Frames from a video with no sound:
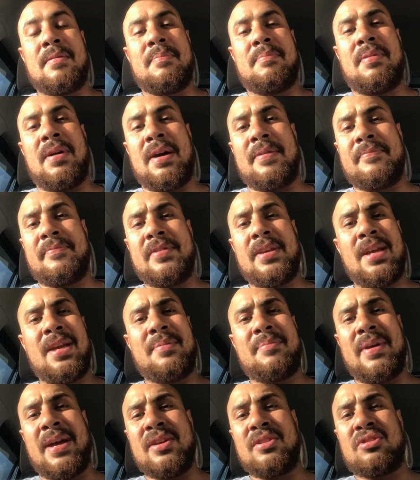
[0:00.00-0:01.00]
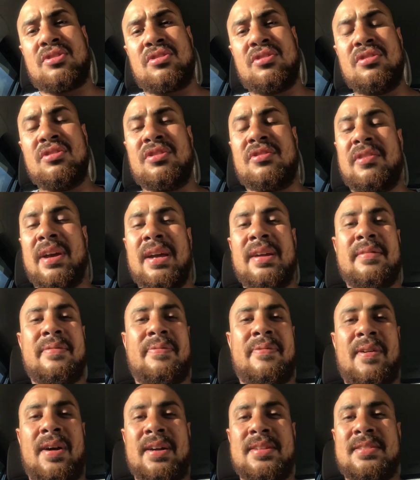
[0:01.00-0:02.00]
But yeah, man, two great
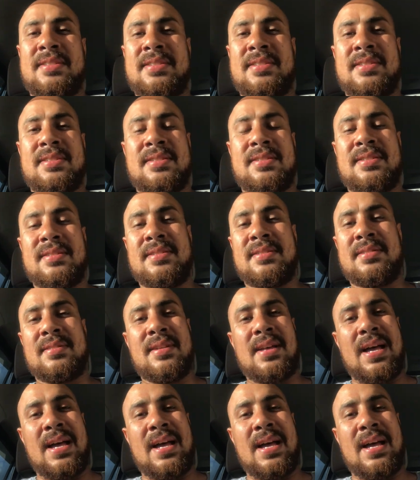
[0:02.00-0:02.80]
fights